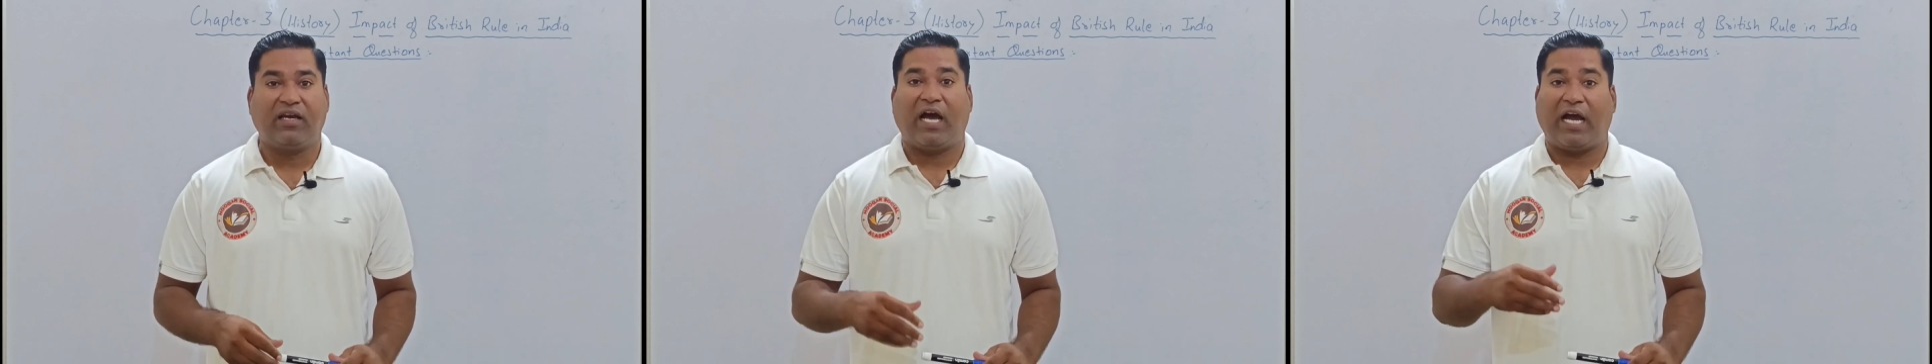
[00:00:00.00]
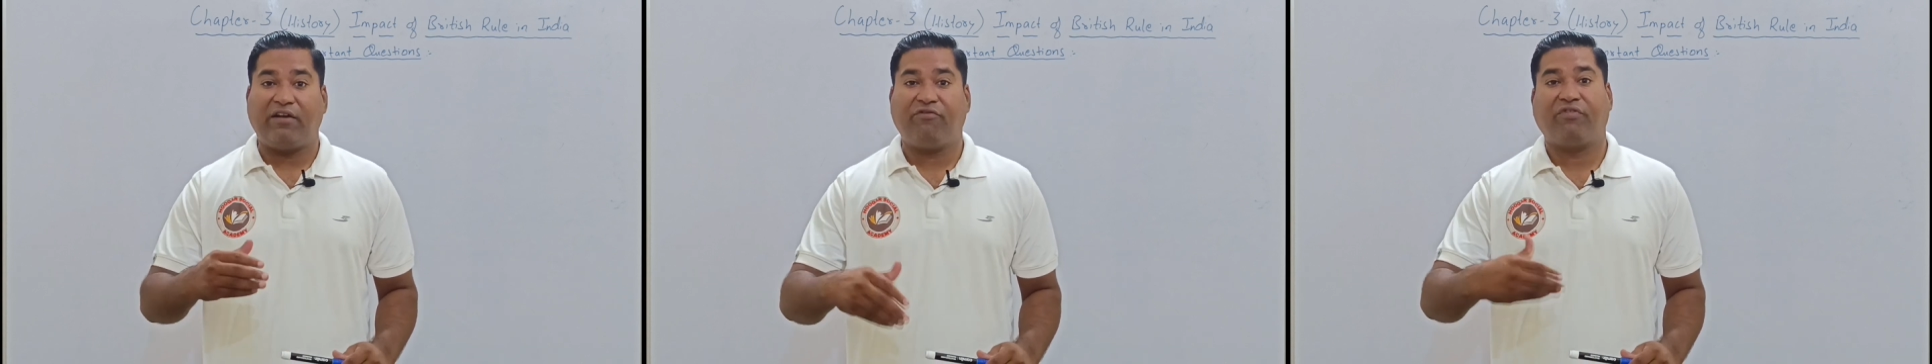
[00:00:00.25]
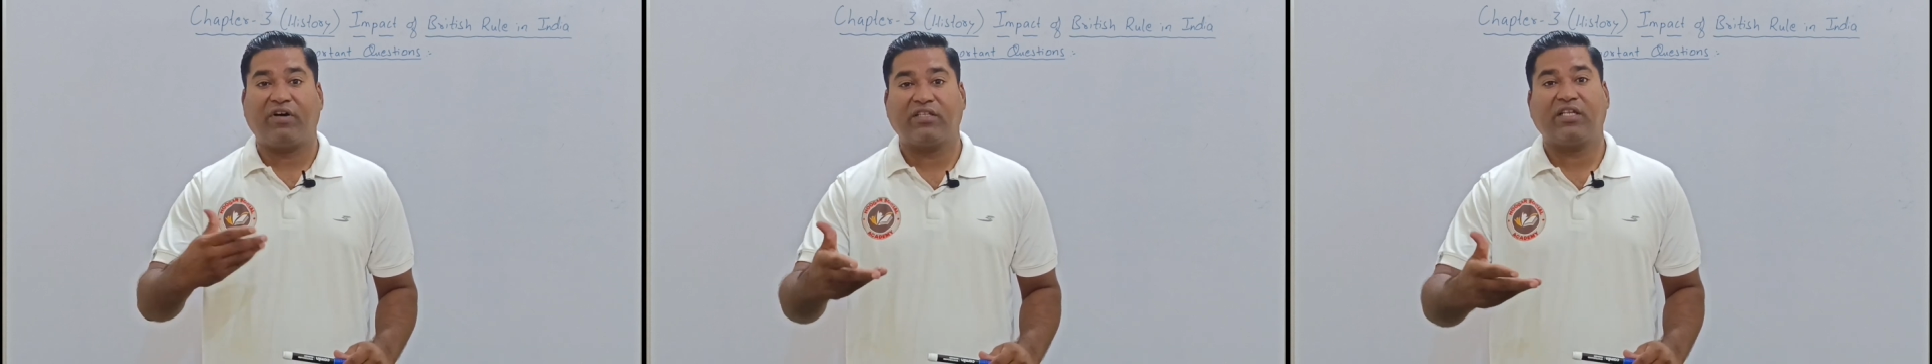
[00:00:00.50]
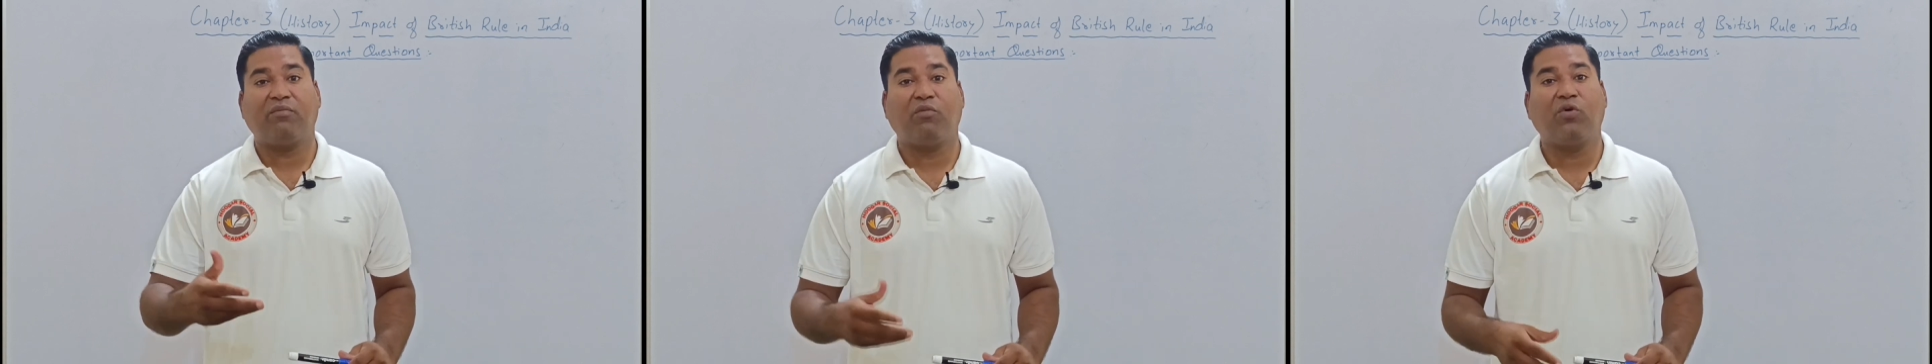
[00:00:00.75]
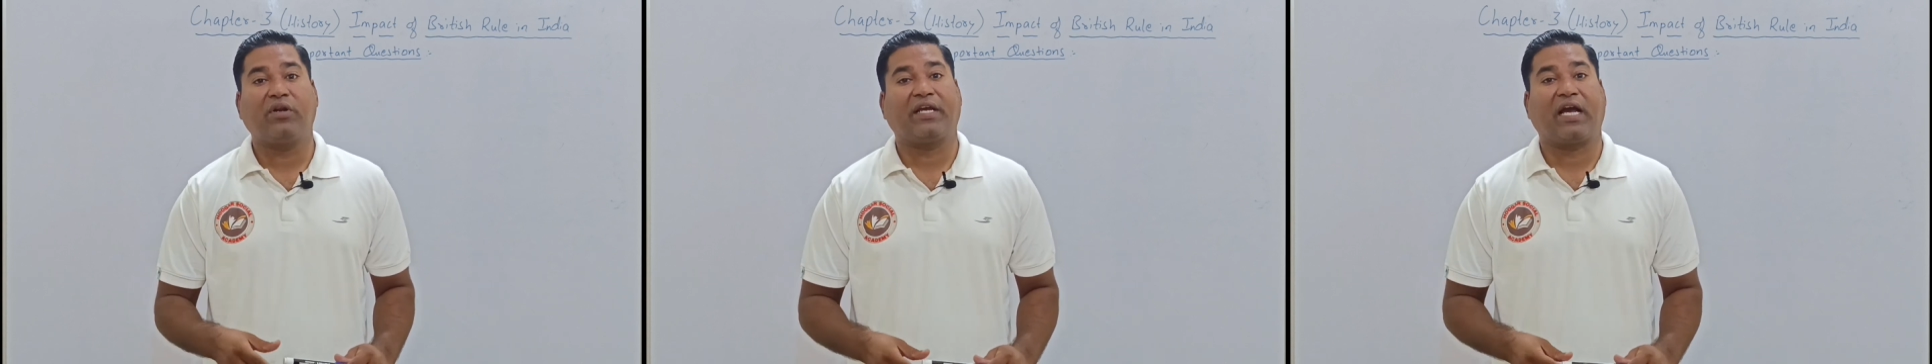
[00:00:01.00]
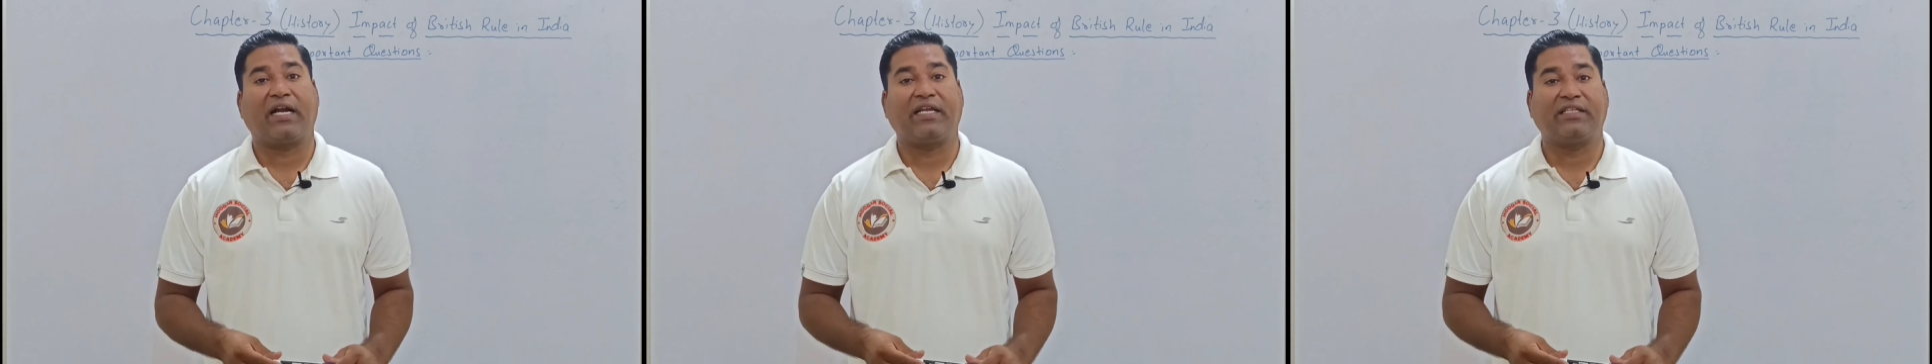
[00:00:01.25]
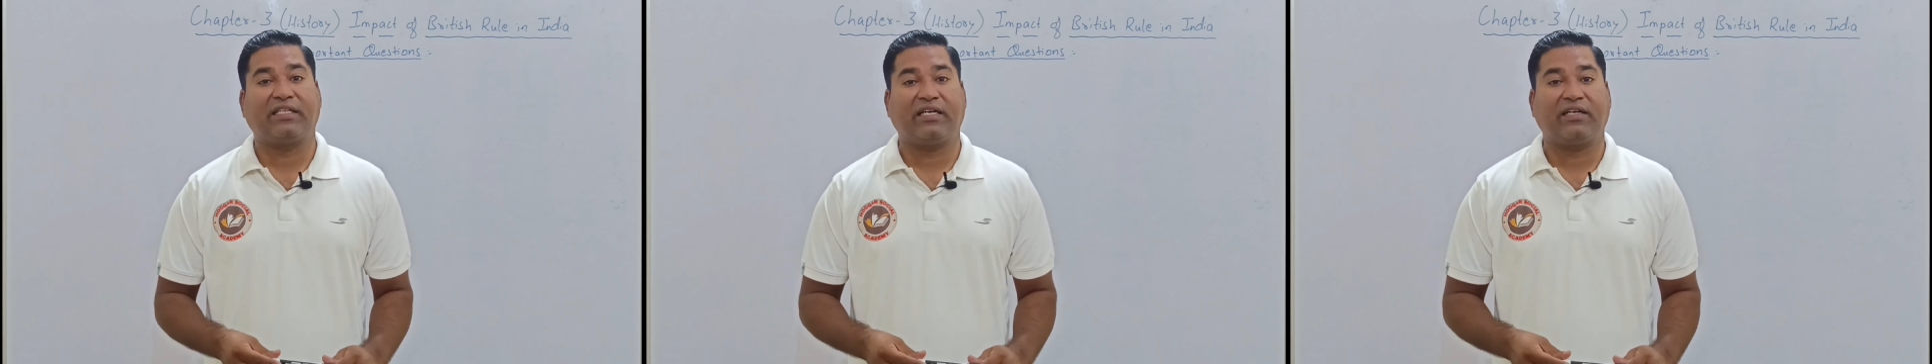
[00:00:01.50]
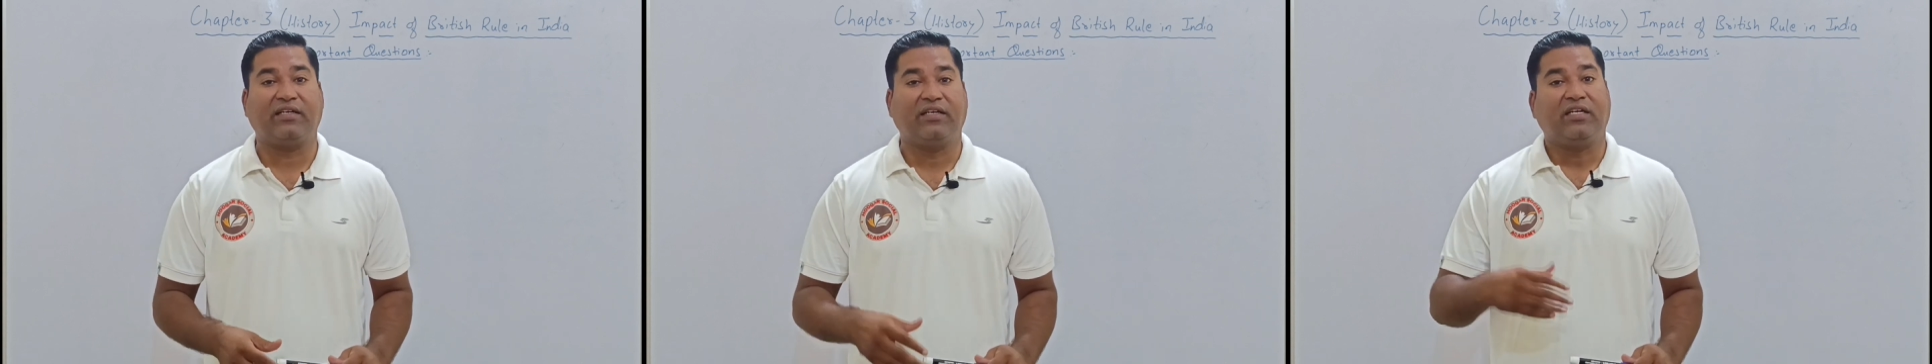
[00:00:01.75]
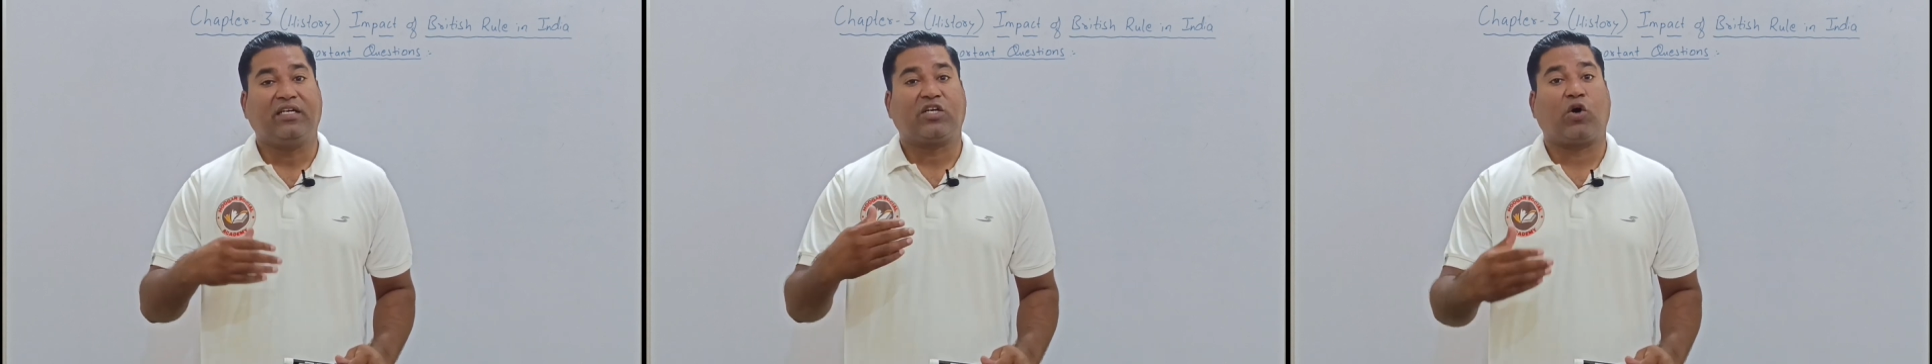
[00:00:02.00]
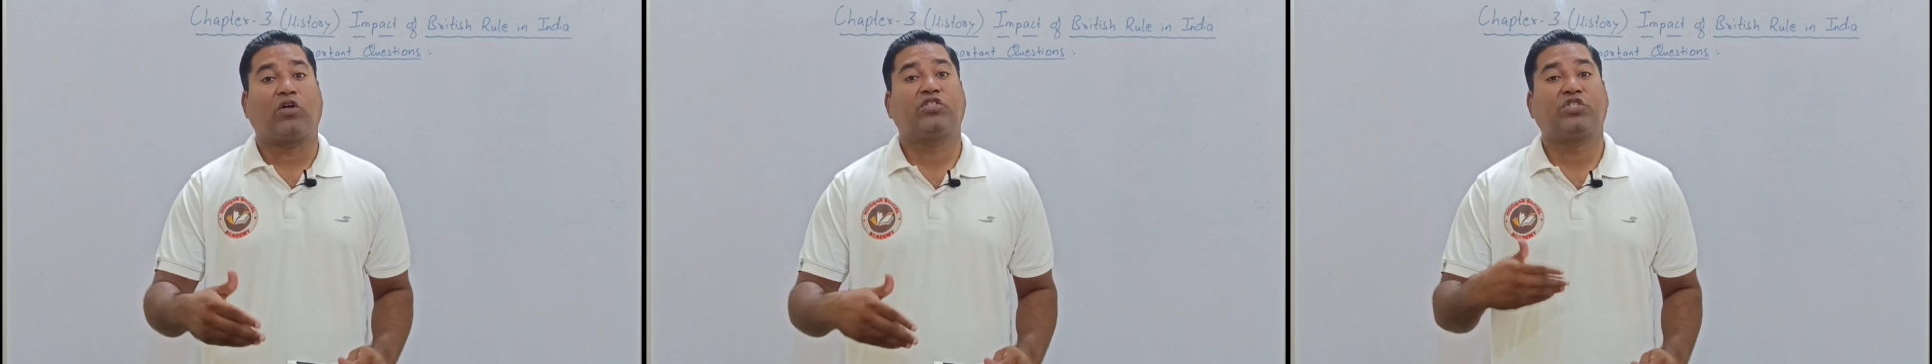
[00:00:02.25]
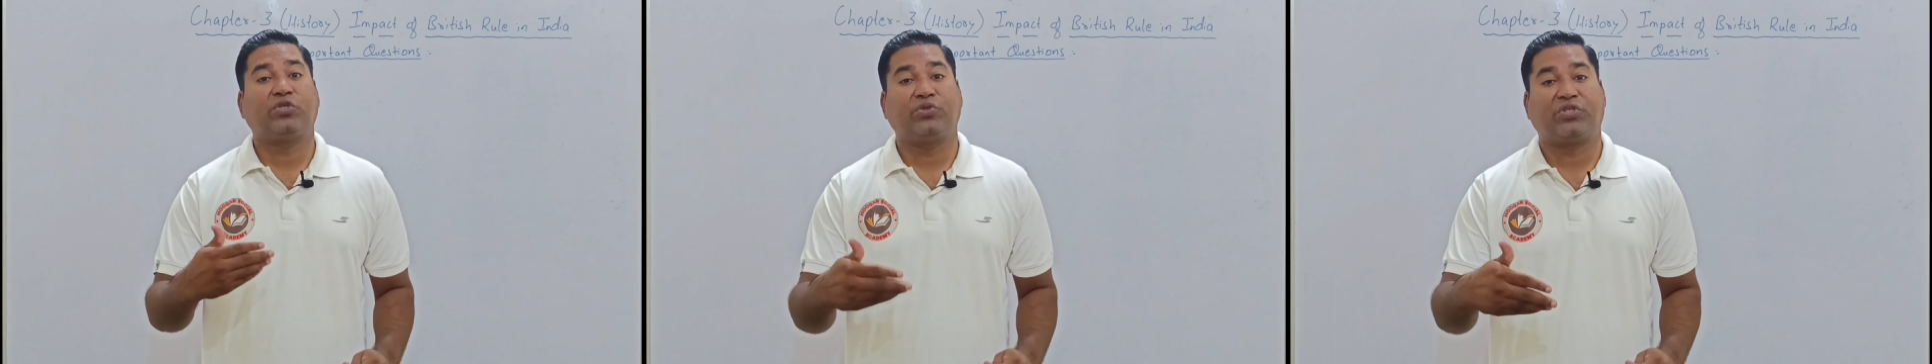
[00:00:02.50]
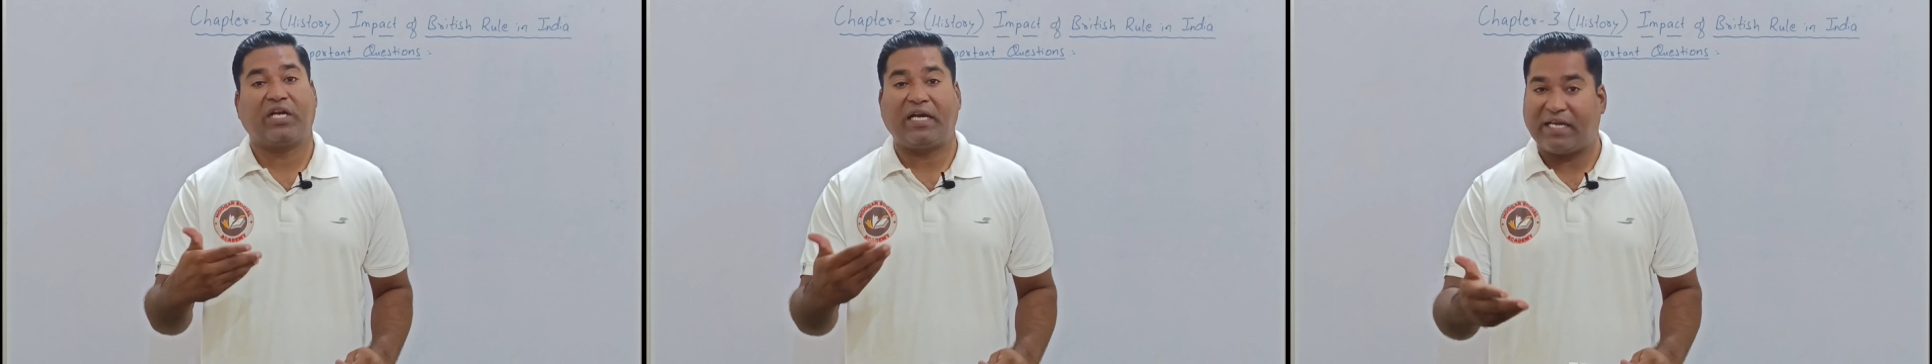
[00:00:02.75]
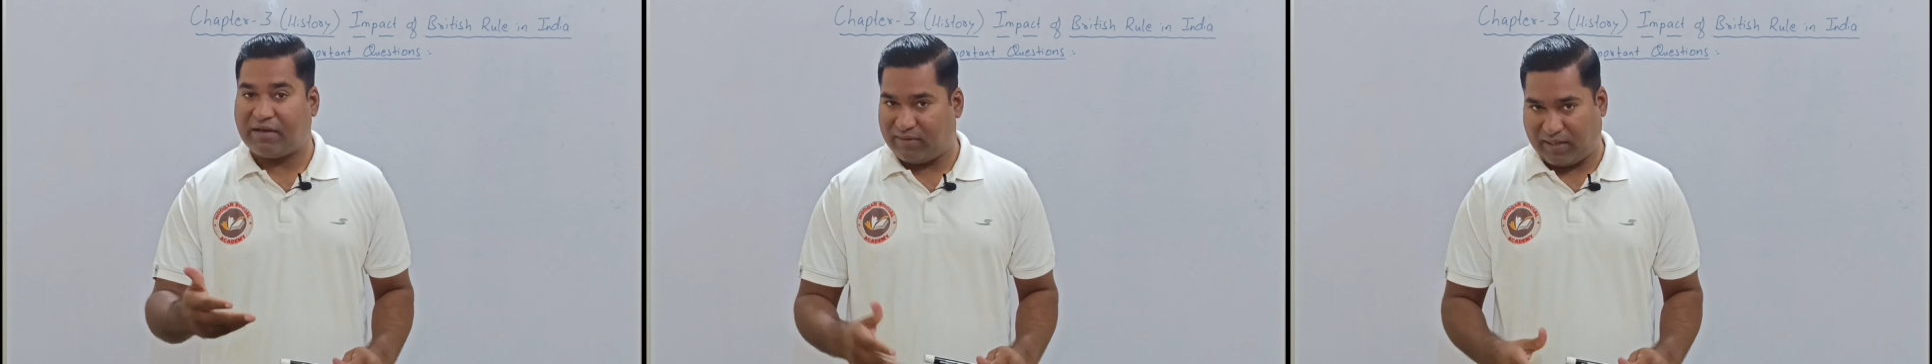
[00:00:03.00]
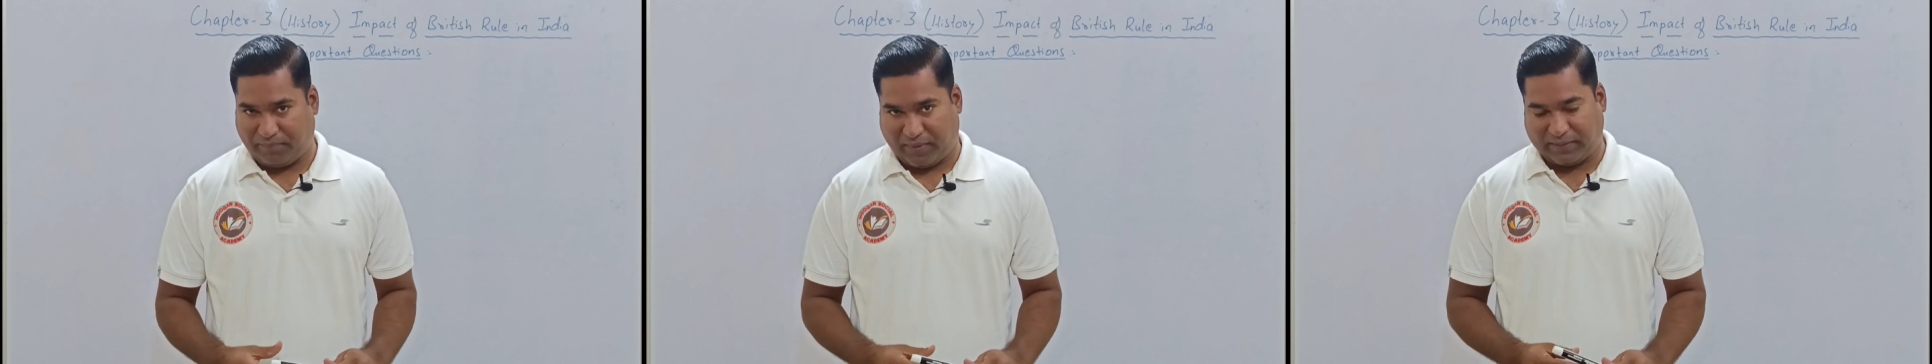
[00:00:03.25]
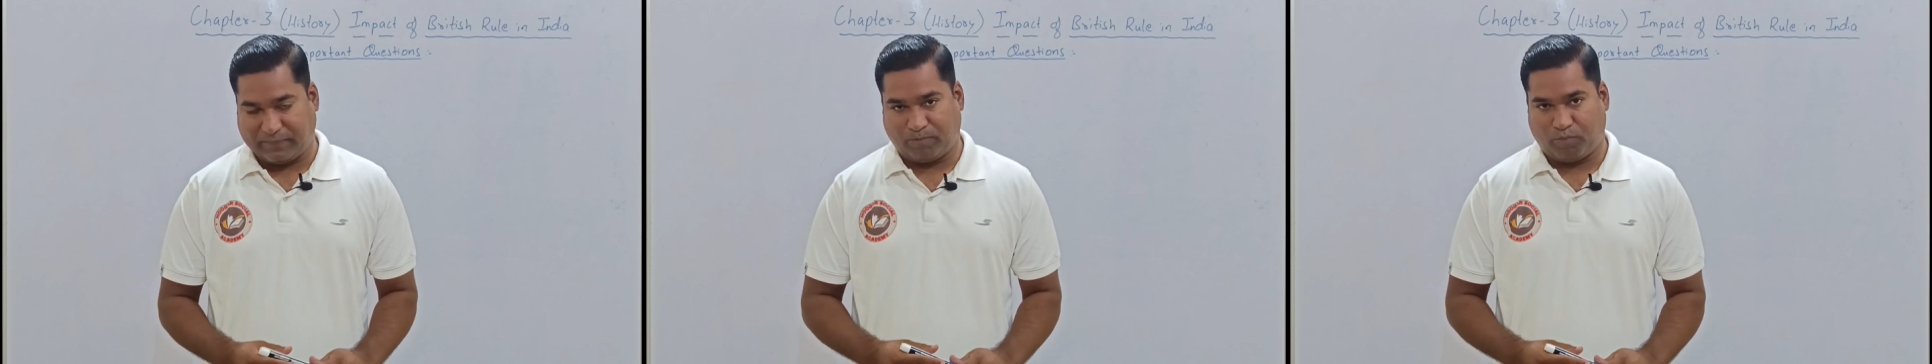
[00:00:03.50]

and furthermore regarding the constitutional development.